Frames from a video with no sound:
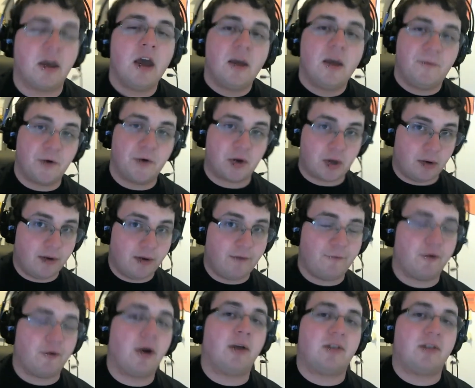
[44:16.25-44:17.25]
If you're going
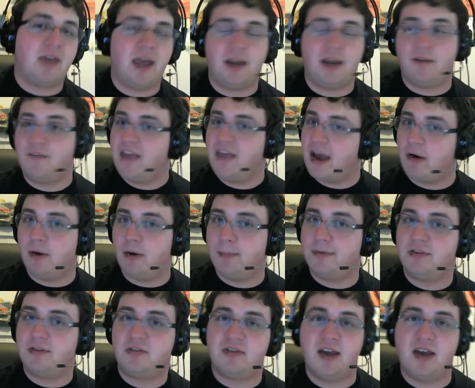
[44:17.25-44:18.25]
for a kind of tower
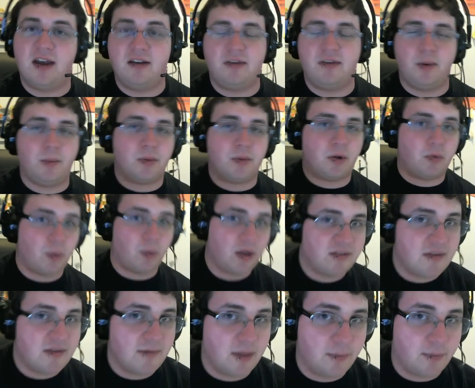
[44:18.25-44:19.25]
push strategy with
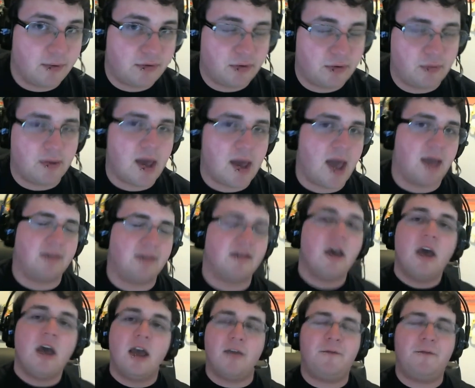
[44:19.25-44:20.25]
aggressive level 2 ganks,
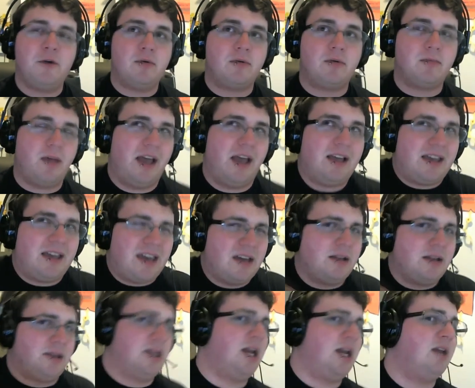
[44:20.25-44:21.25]
if you like get a
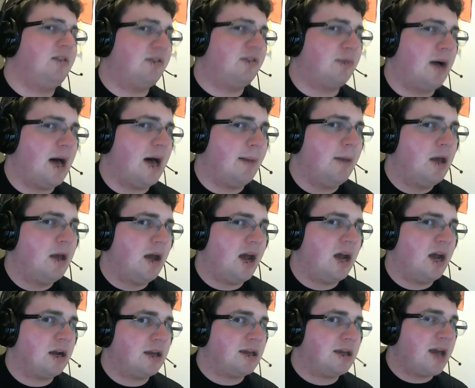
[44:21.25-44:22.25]
lane swap
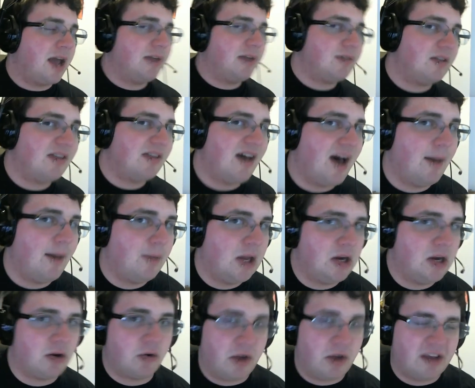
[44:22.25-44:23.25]
and gank the top lane
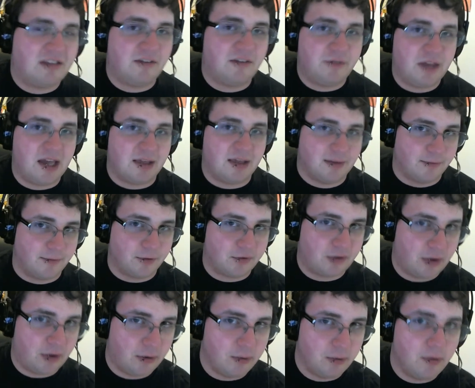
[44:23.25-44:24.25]
aggressively at level
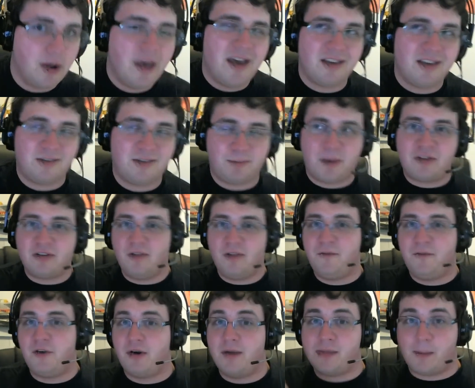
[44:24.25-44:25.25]
2, especially if
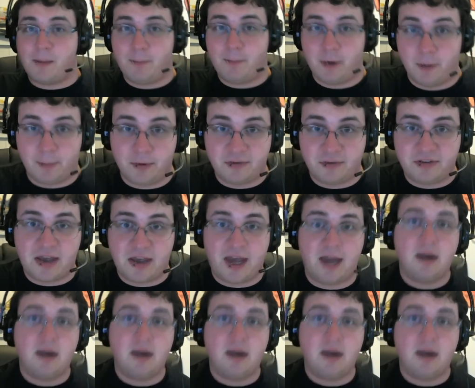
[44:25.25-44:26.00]
you're on the purple side,